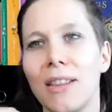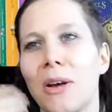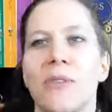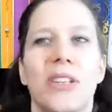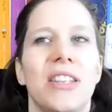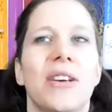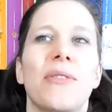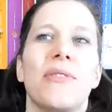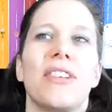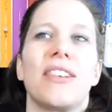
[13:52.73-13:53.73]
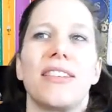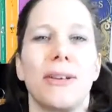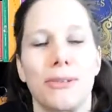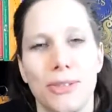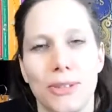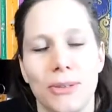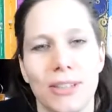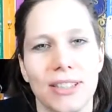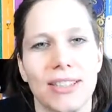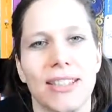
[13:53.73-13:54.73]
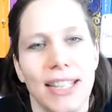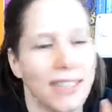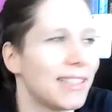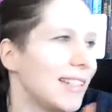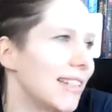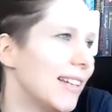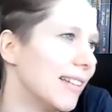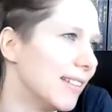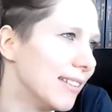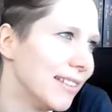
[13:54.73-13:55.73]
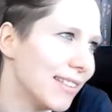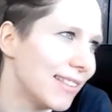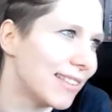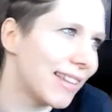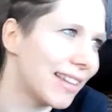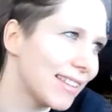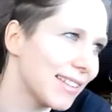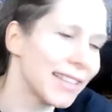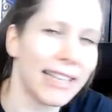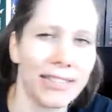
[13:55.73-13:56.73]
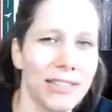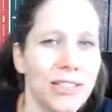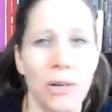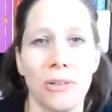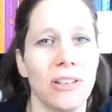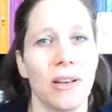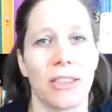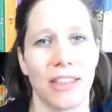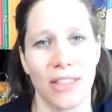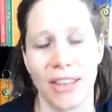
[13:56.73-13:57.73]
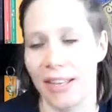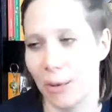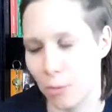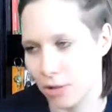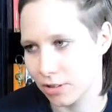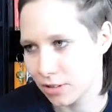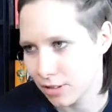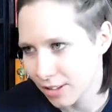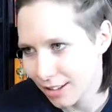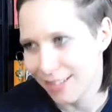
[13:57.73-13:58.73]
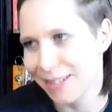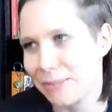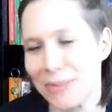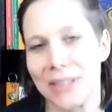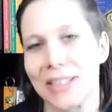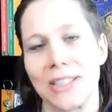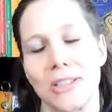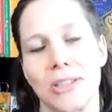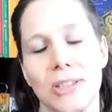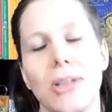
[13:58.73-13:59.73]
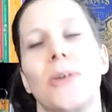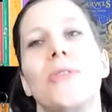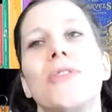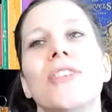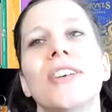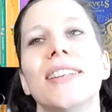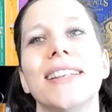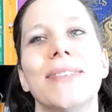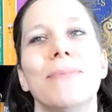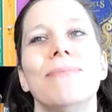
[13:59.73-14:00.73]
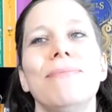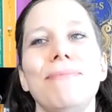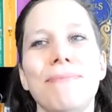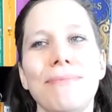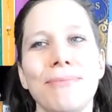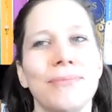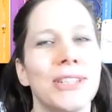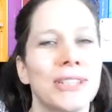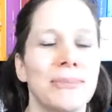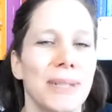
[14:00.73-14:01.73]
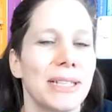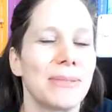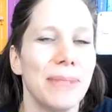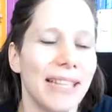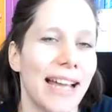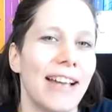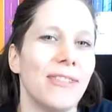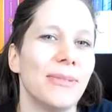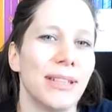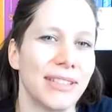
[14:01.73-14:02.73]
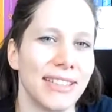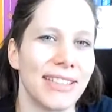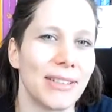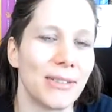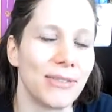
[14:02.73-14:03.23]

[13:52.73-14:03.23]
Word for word: lovey-dovey love stories and kissy and this. It's like so not the thing I watch, but it's just so funny because it makes me laugh because it's so